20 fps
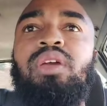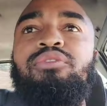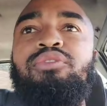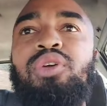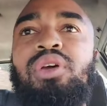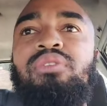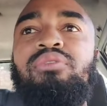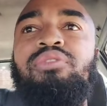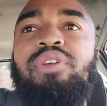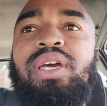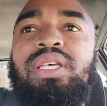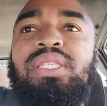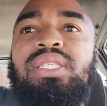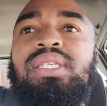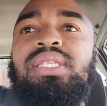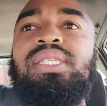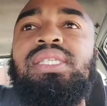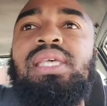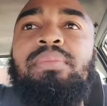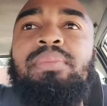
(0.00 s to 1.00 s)
If you invest
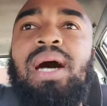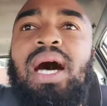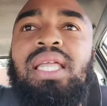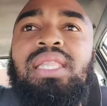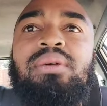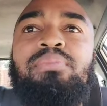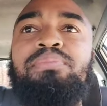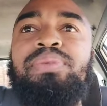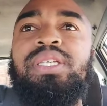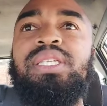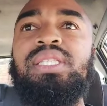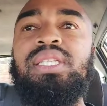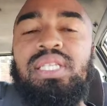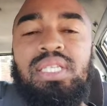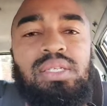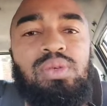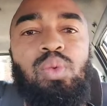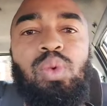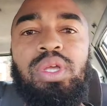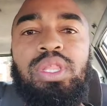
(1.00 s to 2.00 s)
in some other
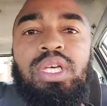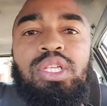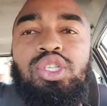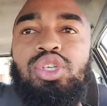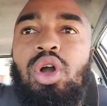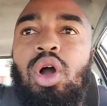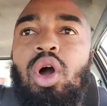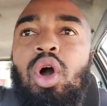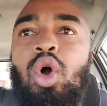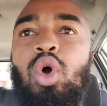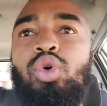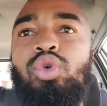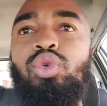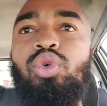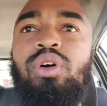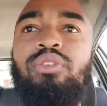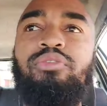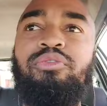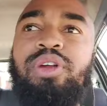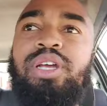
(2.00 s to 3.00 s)
business, whether it's your own
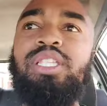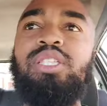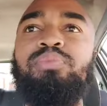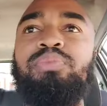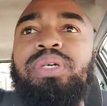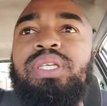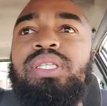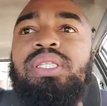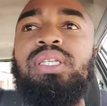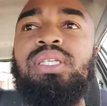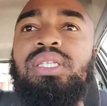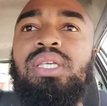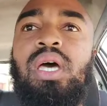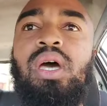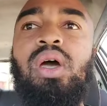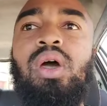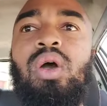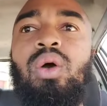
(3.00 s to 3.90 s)
or a friend's business,